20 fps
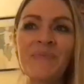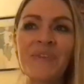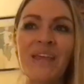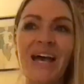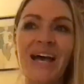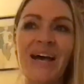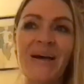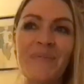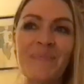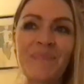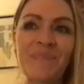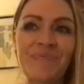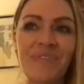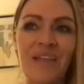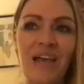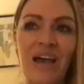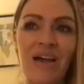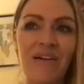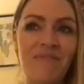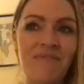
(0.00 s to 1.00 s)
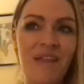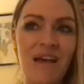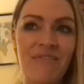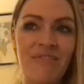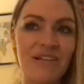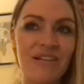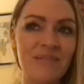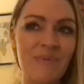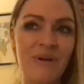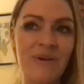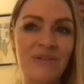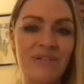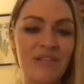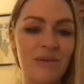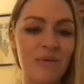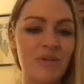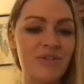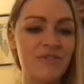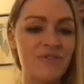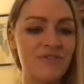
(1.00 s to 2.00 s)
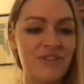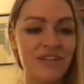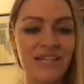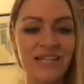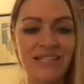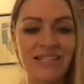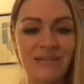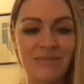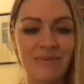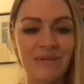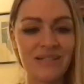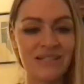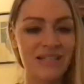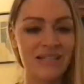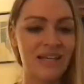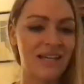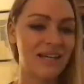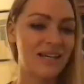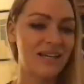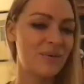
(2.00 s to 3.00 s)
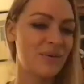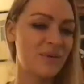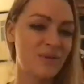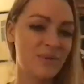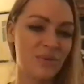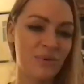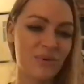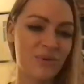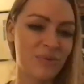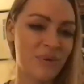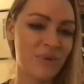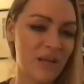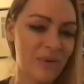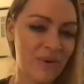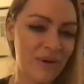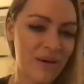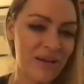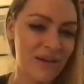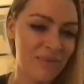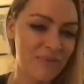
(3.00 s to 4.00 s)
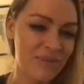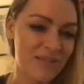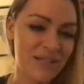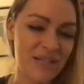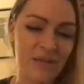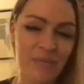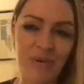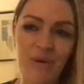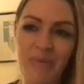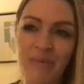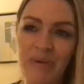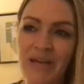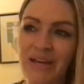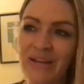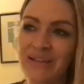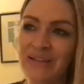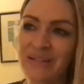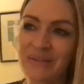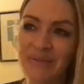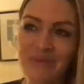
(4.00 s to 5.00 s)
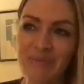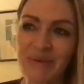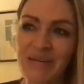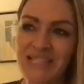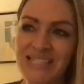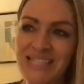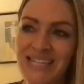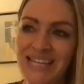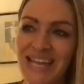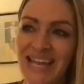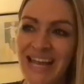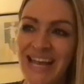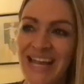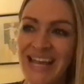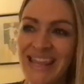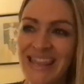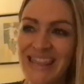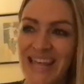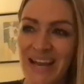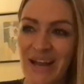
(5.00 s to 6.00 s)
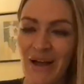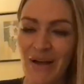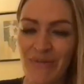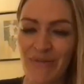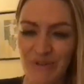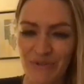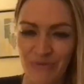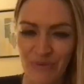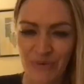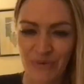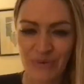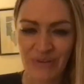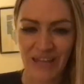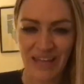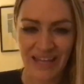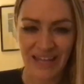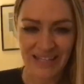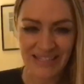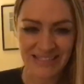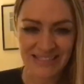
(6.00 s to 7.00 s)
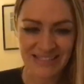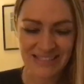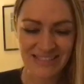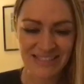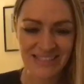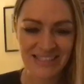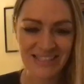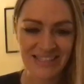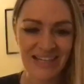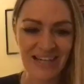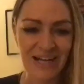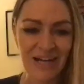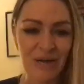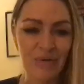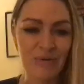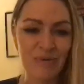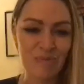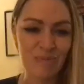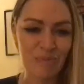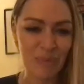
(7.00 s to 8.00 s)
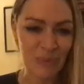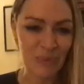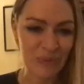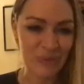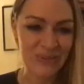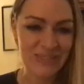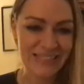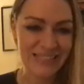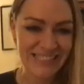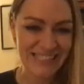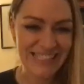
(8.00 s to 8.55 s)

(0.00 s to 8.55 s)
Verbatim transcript: Um, I've never experienced so much freedom. I was like, I don't want to talk to anyone. I'm just going to be on my own, and it was amazing. Then after four days, I was bored.